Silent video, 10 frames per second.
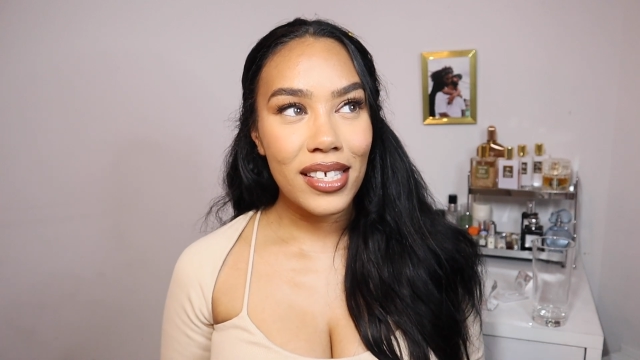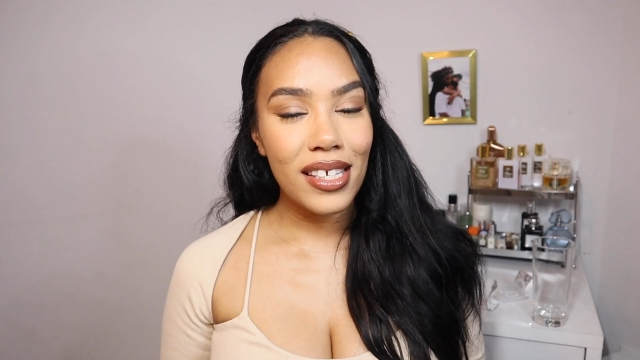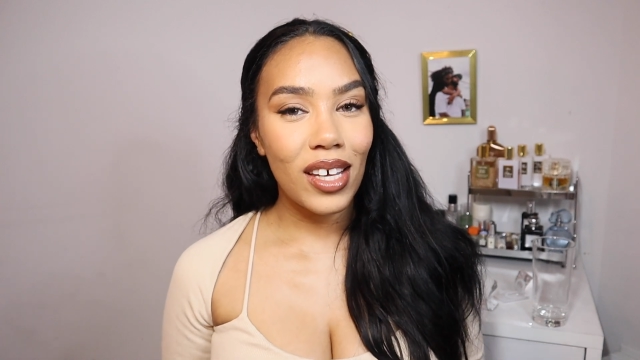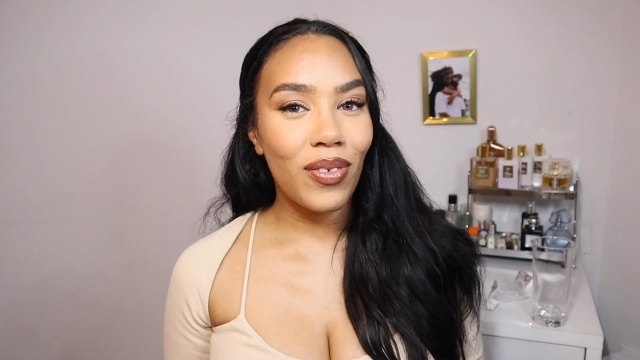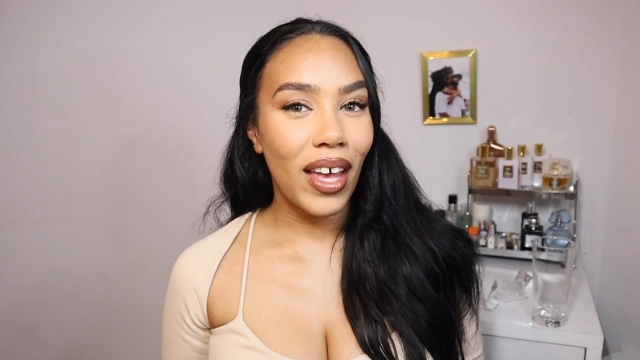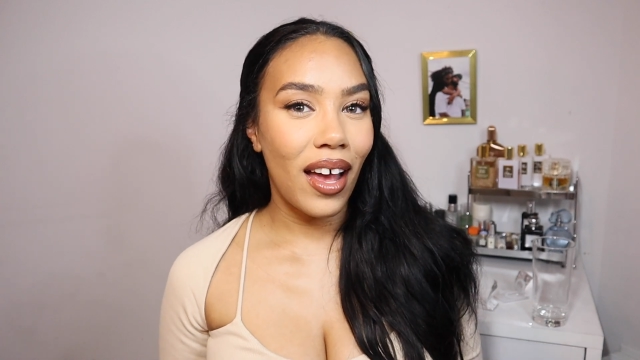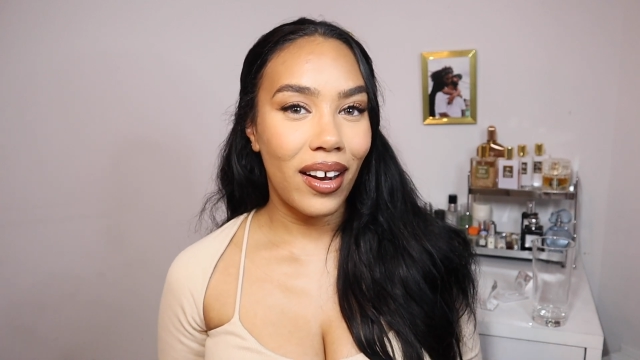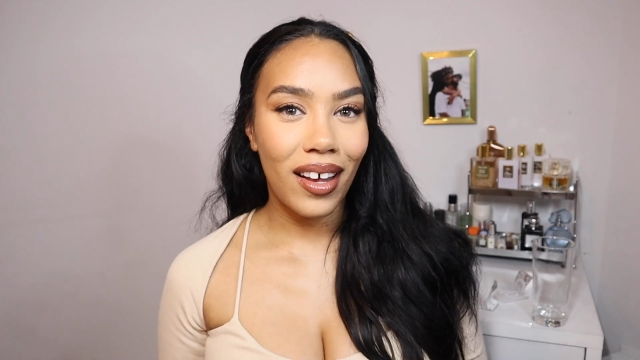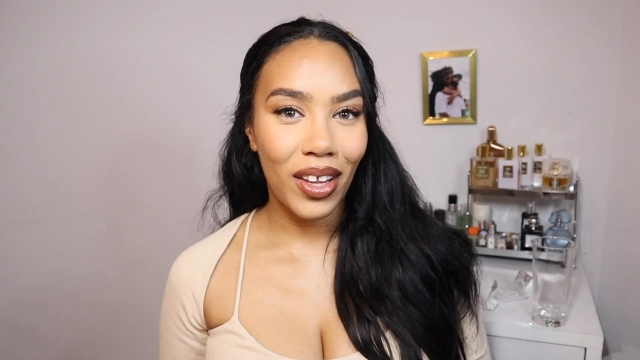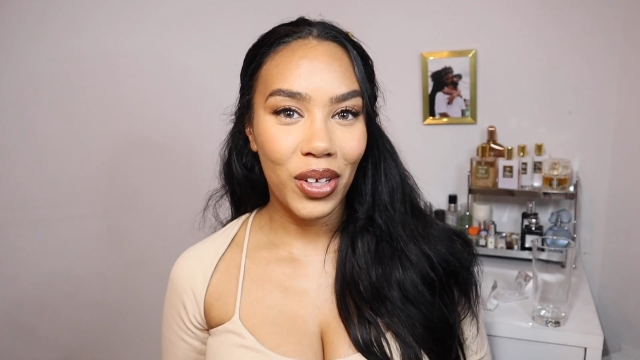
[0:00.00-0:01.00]
to see if they
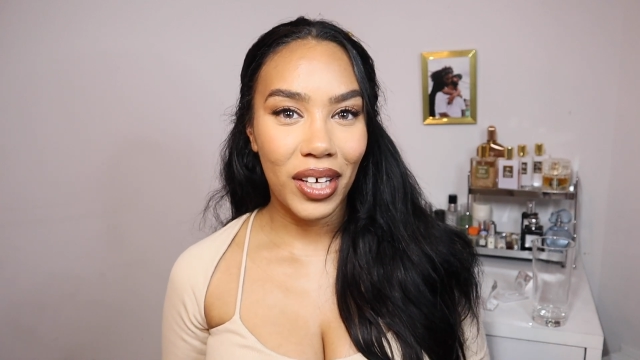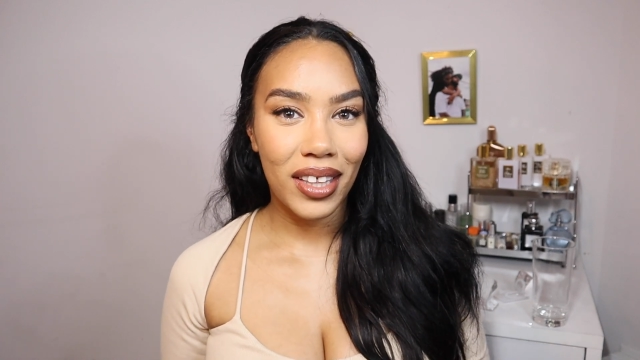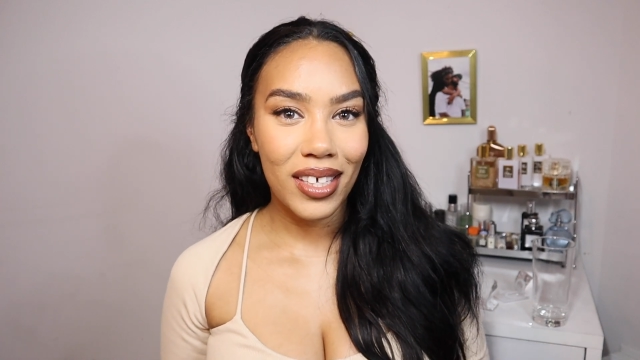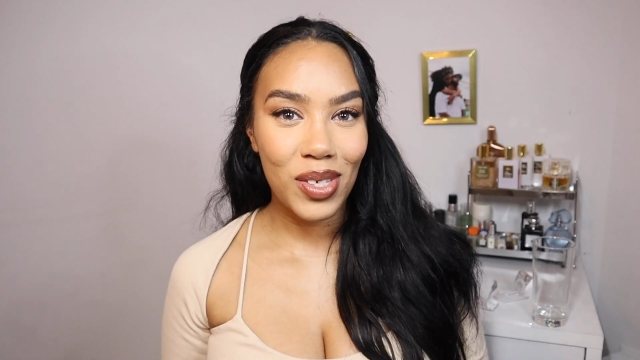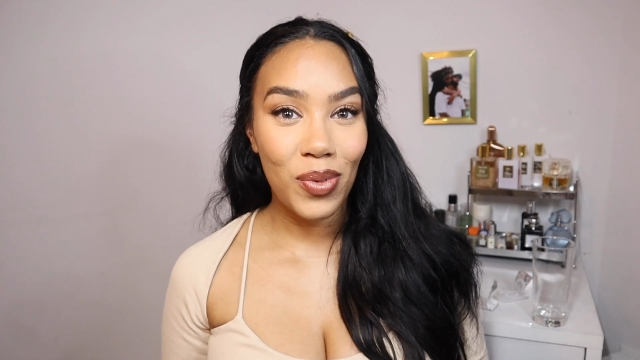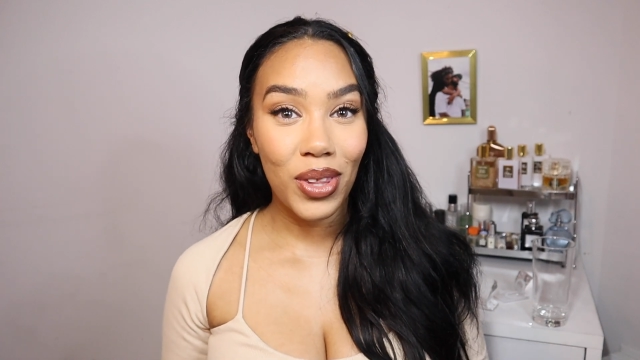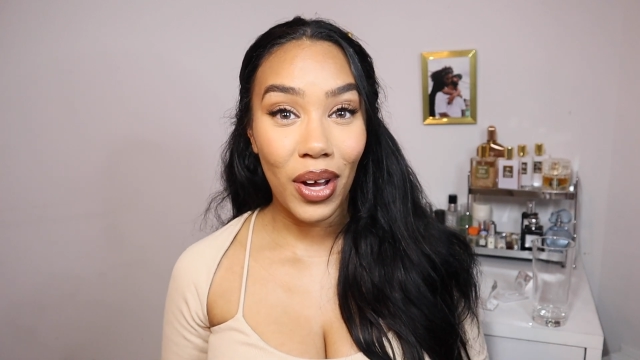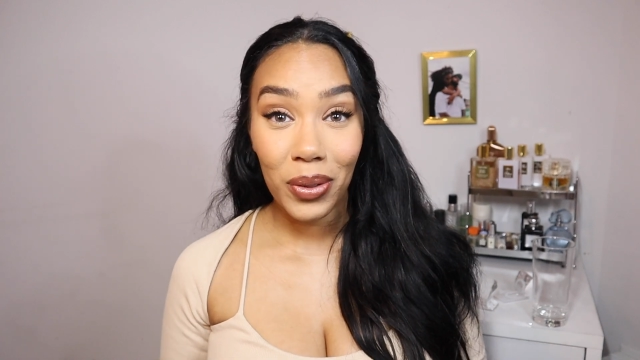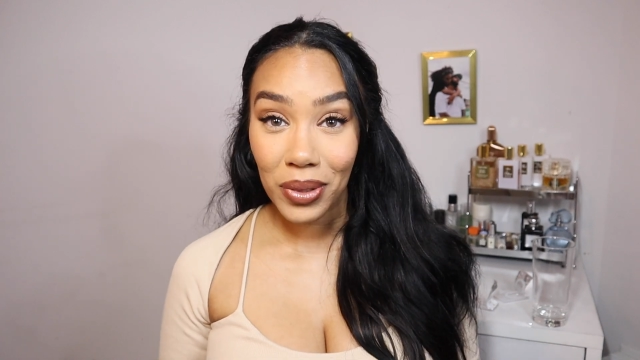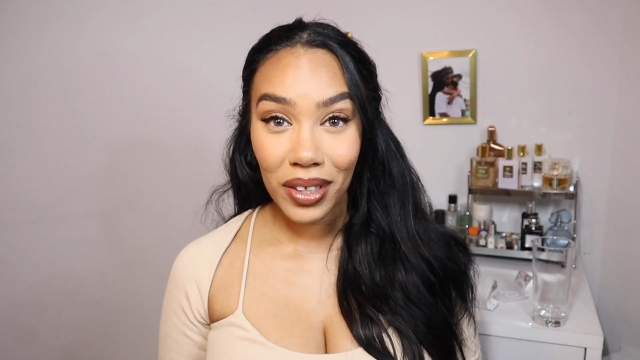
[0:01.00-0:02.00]
had a color like this
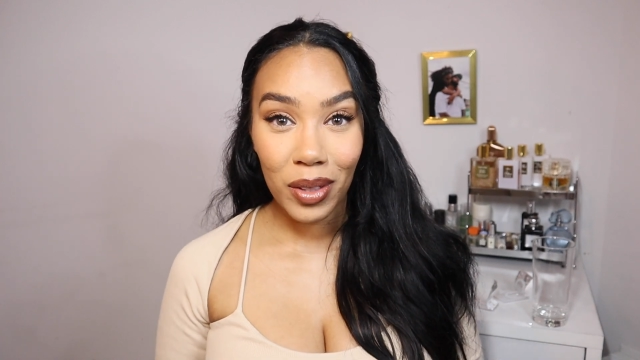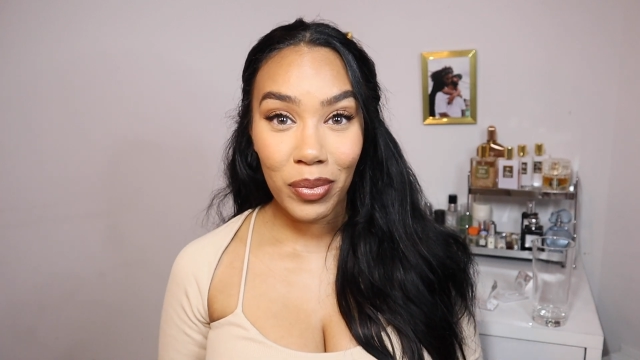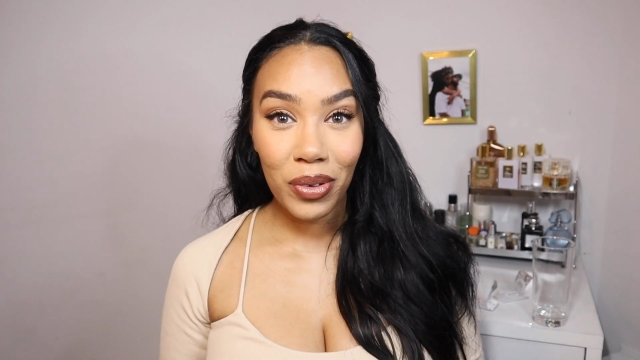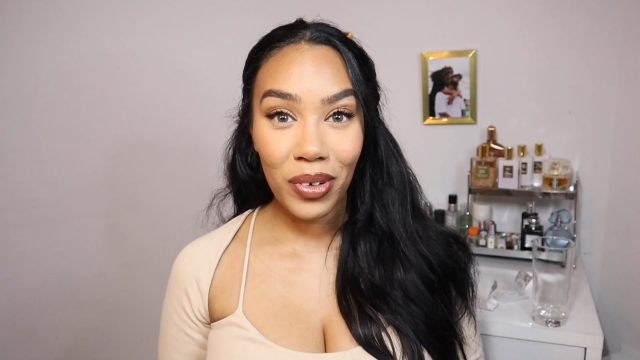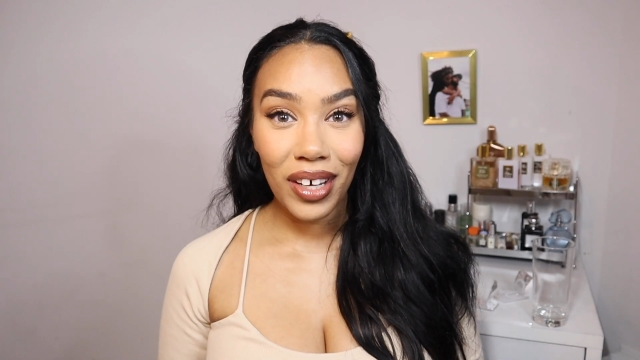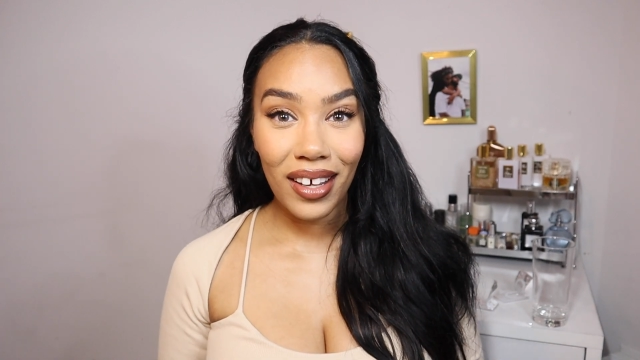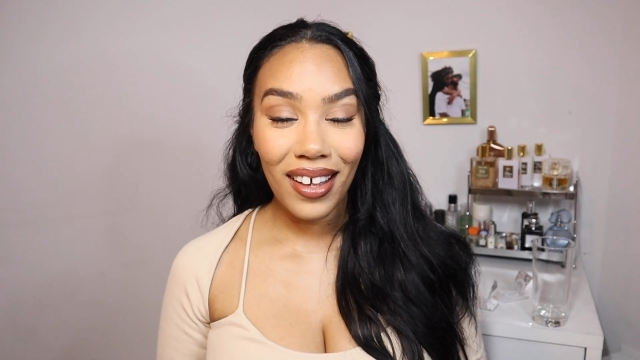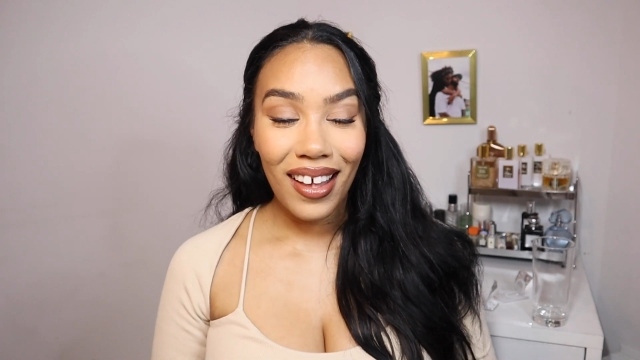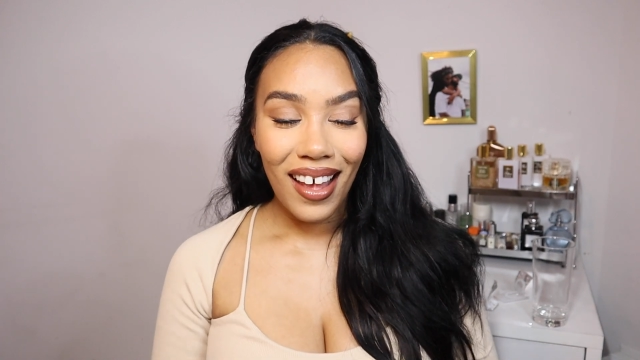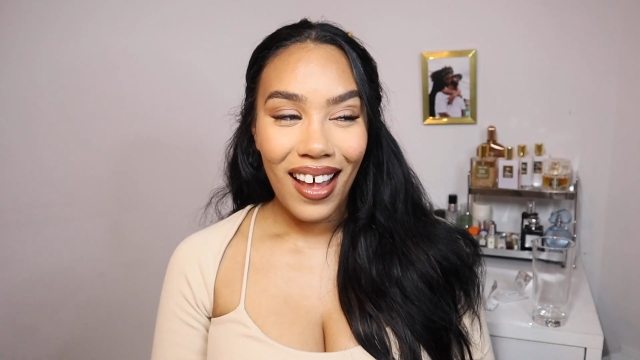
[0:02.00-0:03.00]
without the limbal
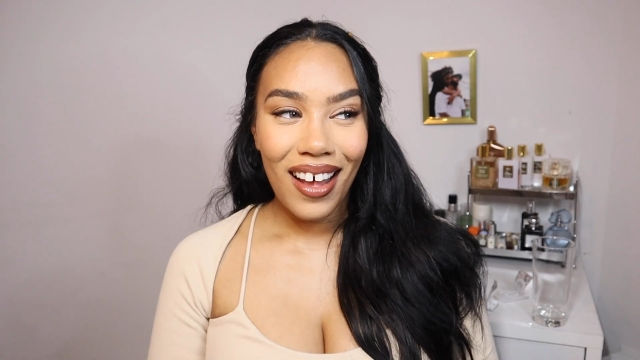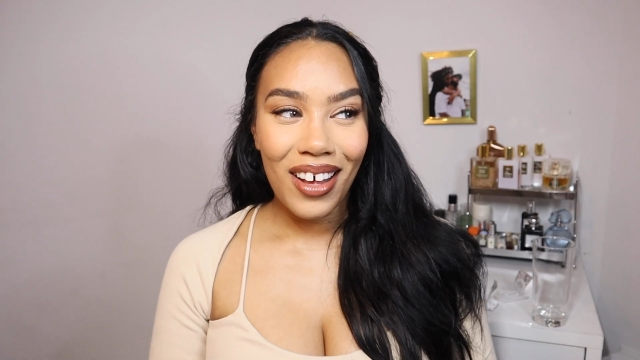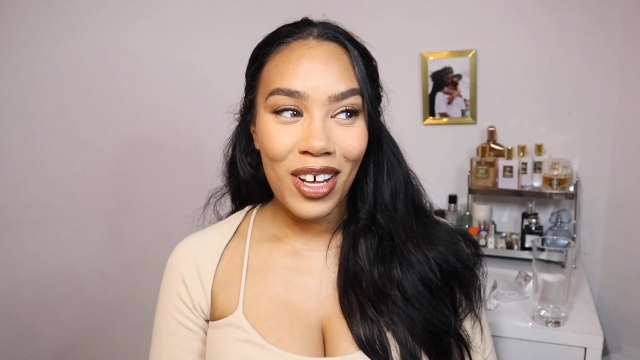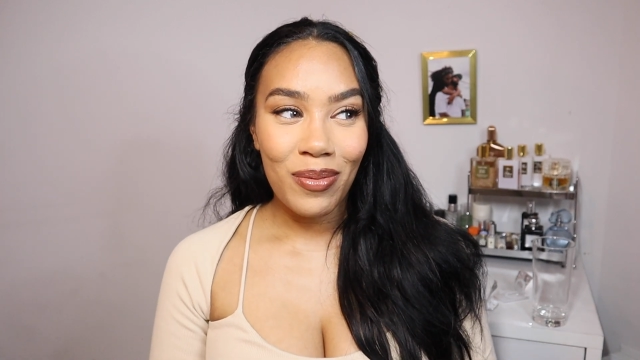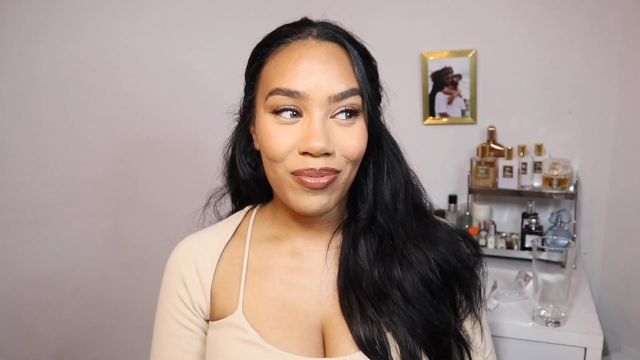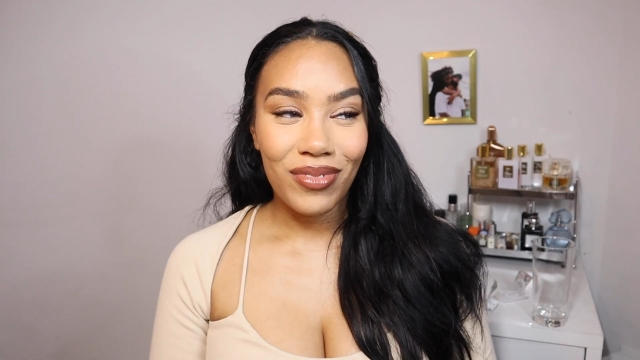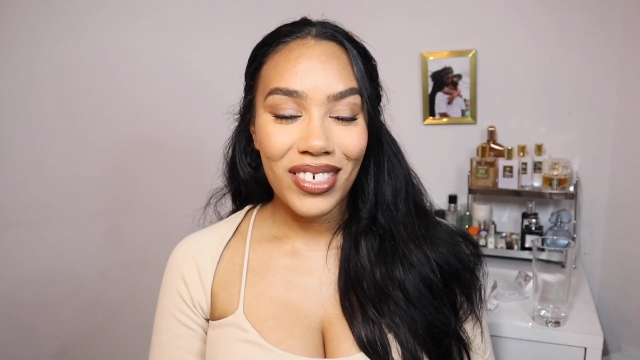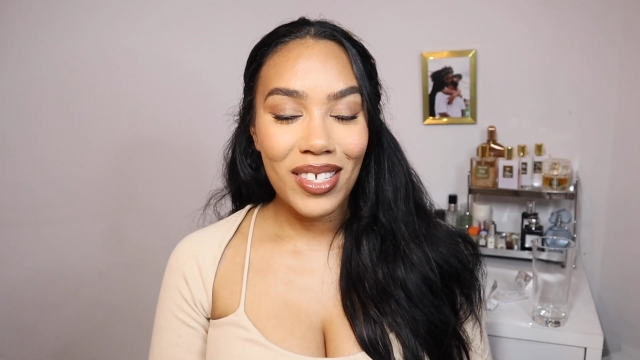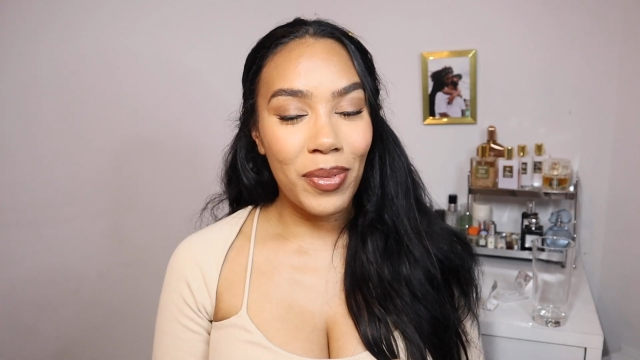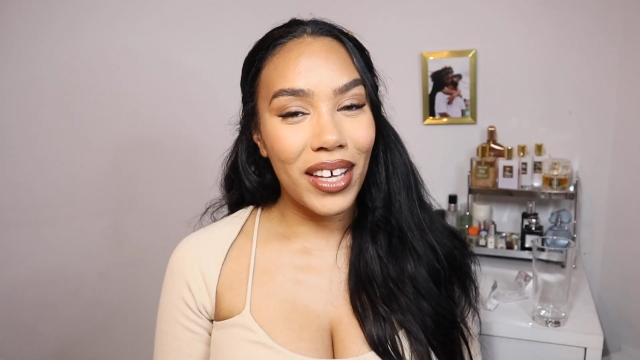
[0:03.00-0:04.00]
ring,
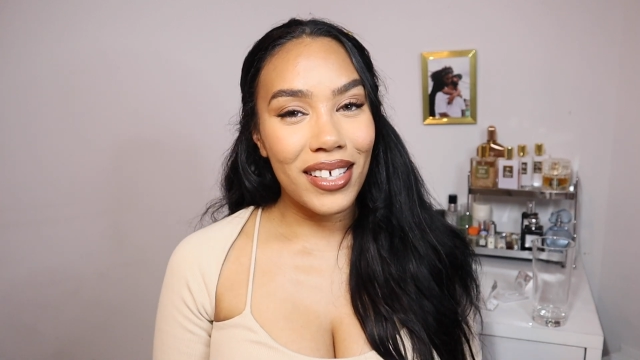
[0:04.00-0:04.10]
just